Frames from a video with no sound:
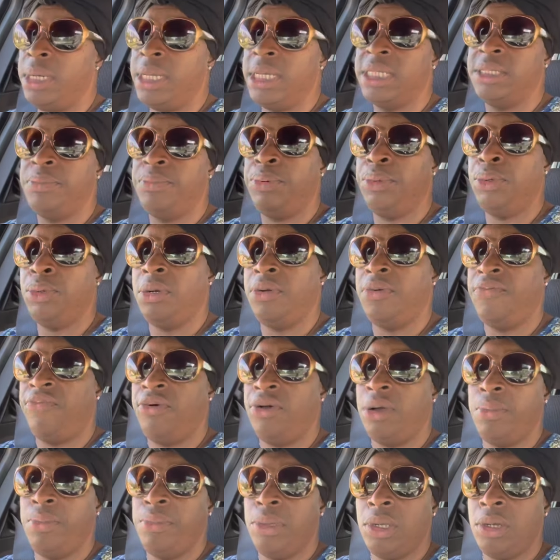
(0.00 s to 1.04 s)
this
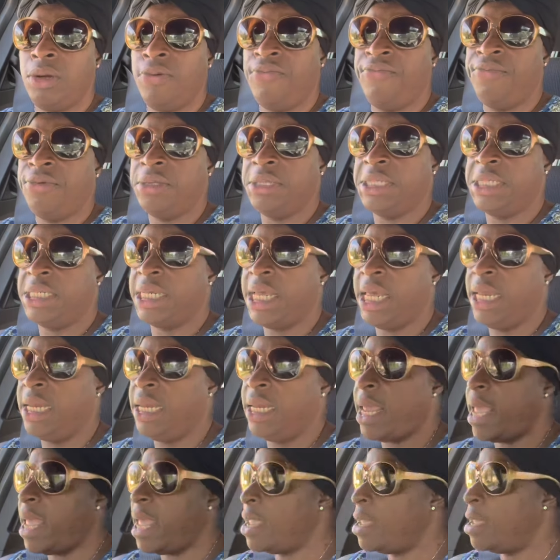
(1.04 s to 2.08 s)
beautiful, beautiful
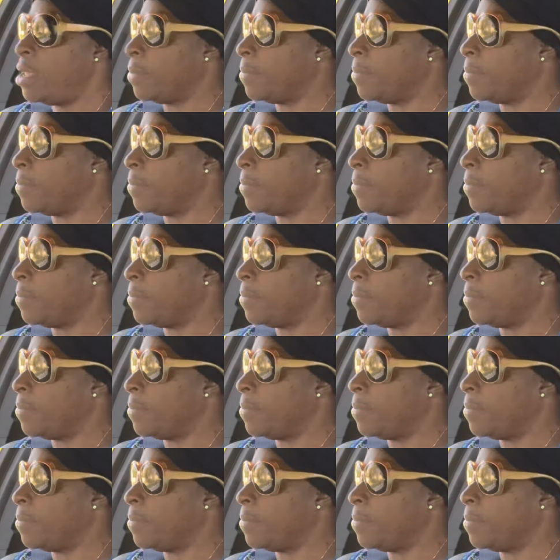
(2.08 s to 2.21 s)
Sunday.